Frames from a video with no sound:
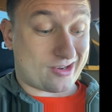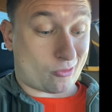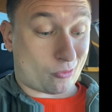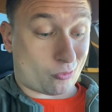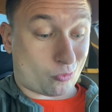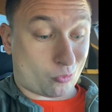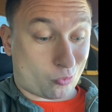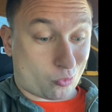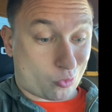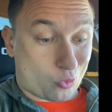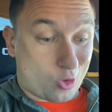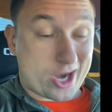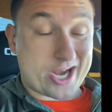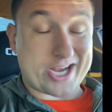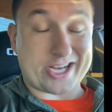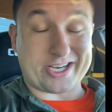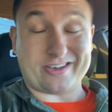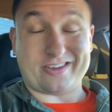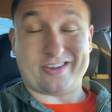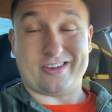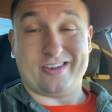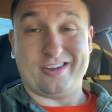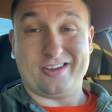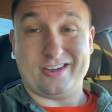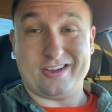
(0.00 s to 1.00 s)

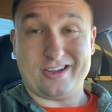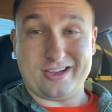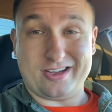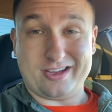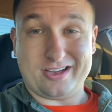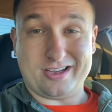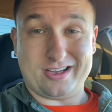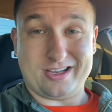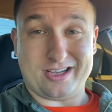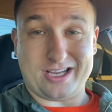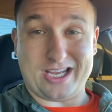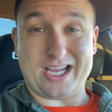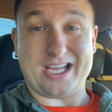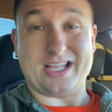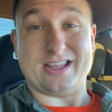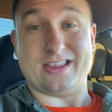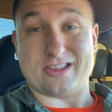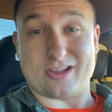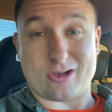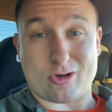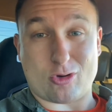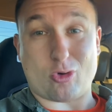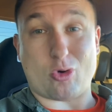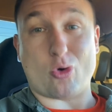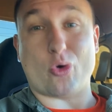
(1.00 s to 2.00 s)
right in
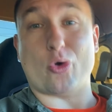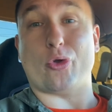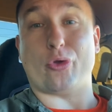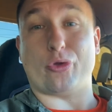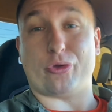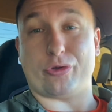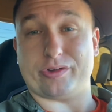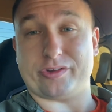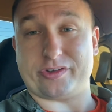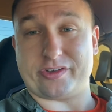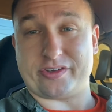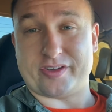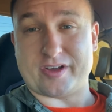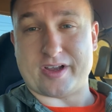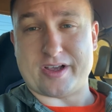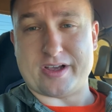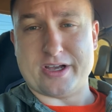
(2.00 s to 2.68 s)
the holes